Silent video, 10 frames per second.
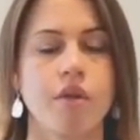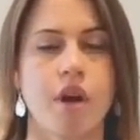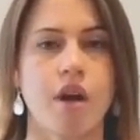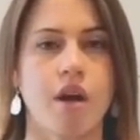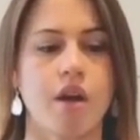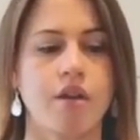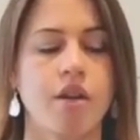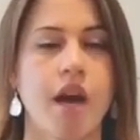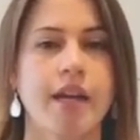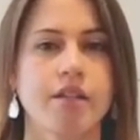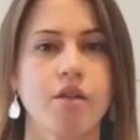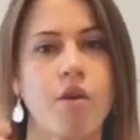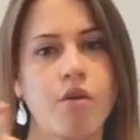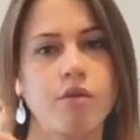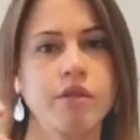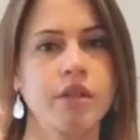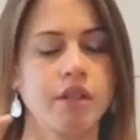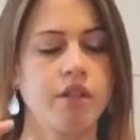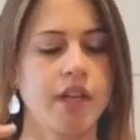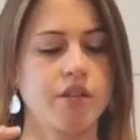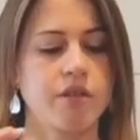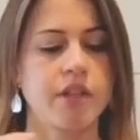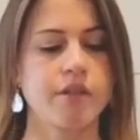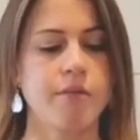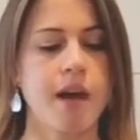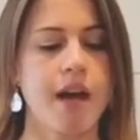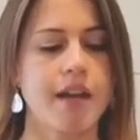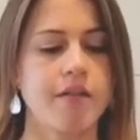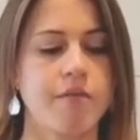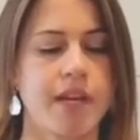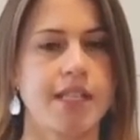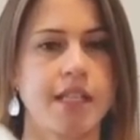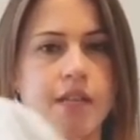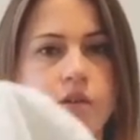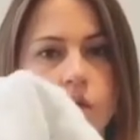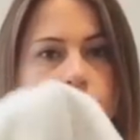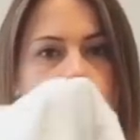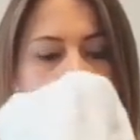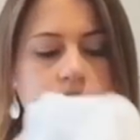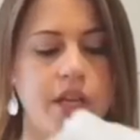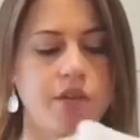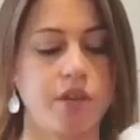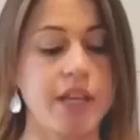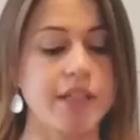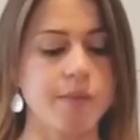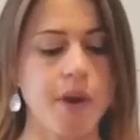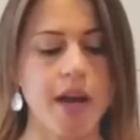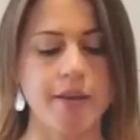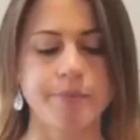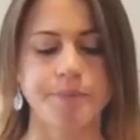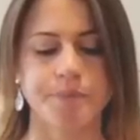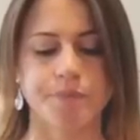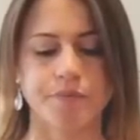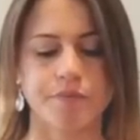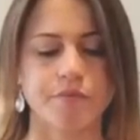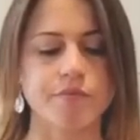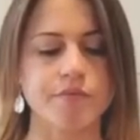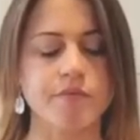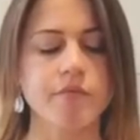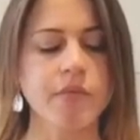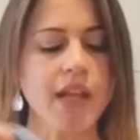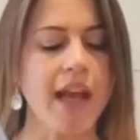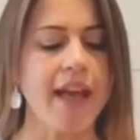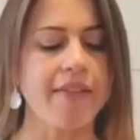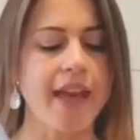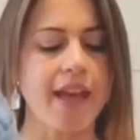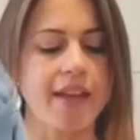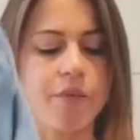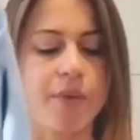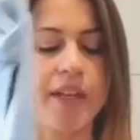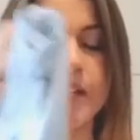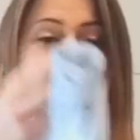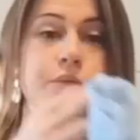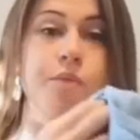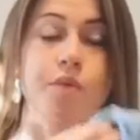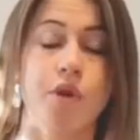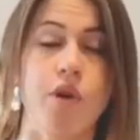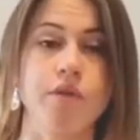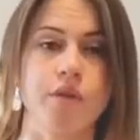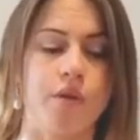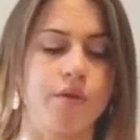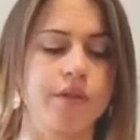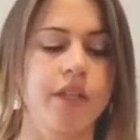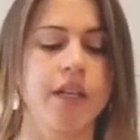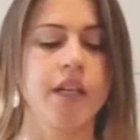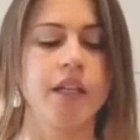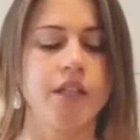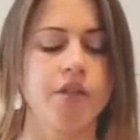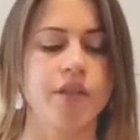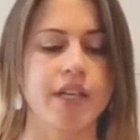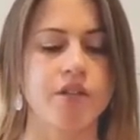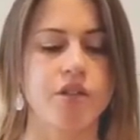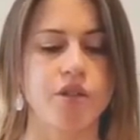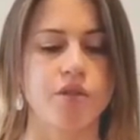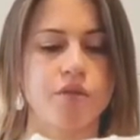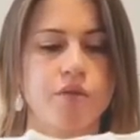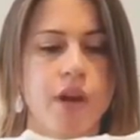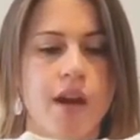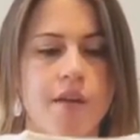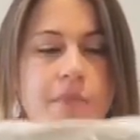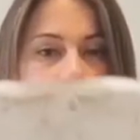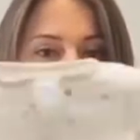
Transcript: not as cold, you can do this one. When it's a little cooler, you can do this one. And then when it's cold, you can do a